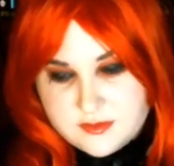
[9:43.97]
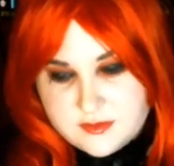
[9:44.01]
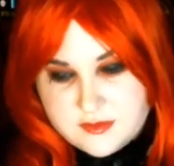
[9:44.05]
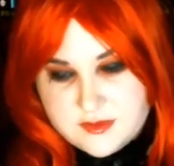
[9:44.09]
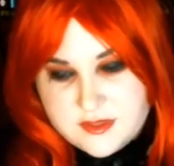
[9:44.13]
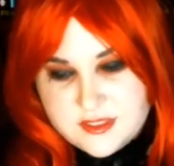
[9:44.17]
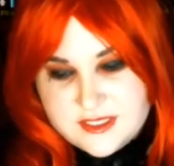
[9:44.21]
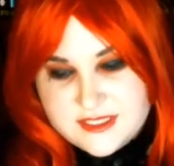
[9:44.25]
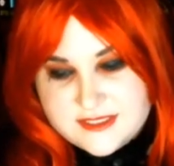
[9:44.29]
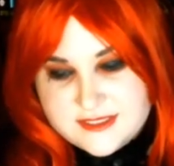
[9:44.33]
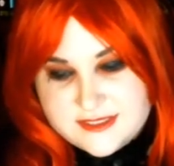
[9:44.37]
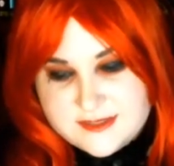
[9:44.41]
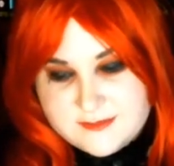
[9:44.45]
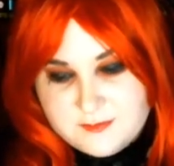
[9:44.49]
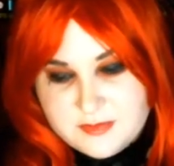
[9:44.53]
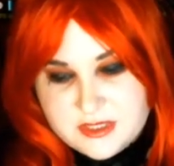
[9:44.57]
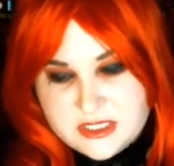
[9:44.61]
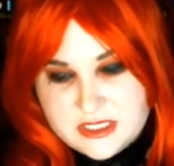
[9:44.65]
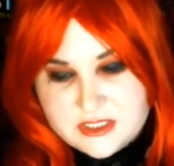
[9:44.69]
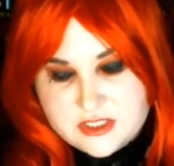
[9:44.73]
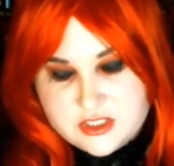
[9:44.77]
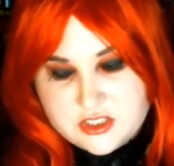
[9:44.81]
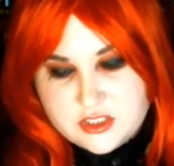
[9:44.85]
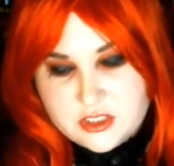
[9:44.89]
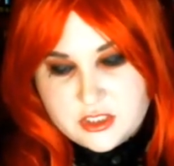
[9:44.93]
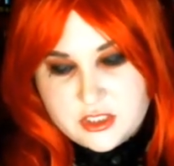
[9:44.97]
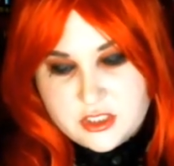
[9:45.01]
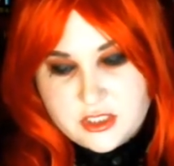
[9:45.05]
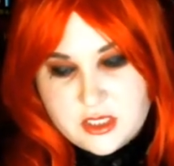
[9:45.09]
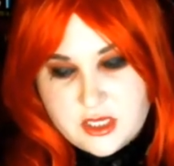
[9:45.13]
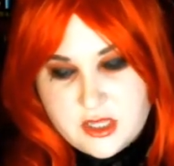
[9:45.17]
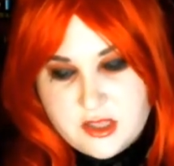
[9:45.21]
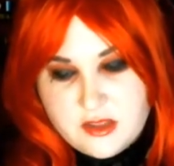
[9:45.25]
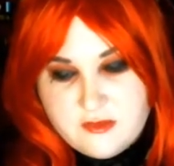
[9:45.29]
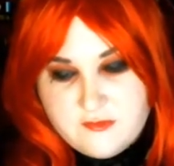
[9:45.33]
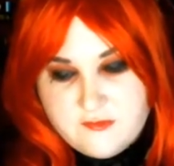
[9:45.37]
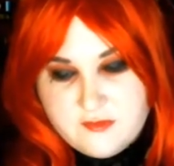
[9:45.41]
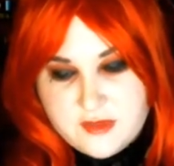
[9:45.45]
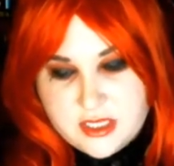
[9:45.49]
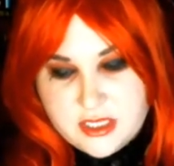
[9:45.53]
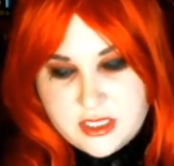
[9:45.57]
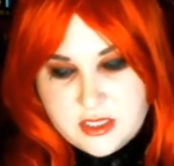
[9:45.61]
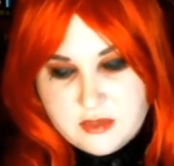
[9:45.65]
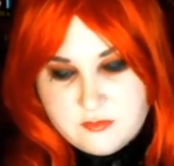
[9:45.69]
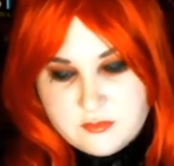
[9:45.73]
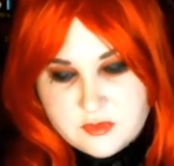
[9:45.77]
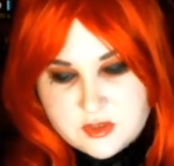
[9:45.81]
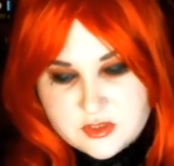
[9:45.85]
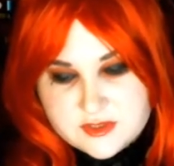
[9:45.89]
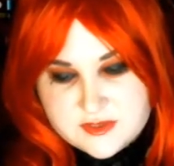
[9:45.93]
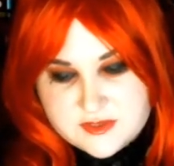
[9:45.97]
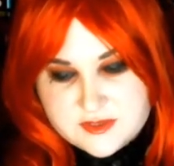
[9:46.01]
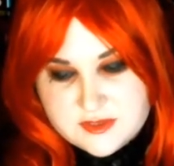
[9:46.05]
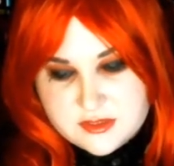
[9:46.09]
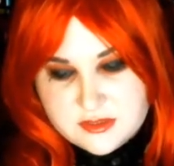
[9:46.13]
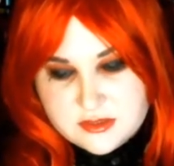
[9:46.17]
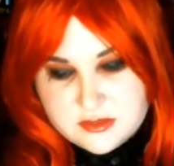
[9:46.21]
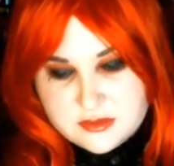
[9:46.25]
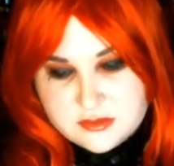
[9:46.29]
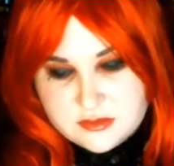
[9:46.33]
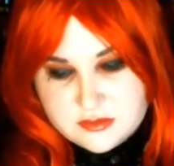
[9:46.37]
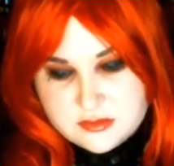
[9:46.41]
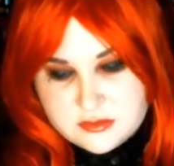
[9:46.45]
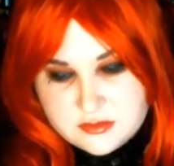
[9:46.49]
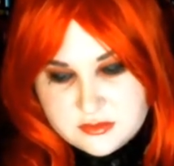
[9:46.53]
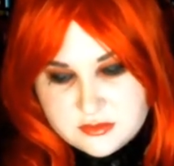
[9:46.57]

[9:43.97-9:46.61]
this picture of Emerson.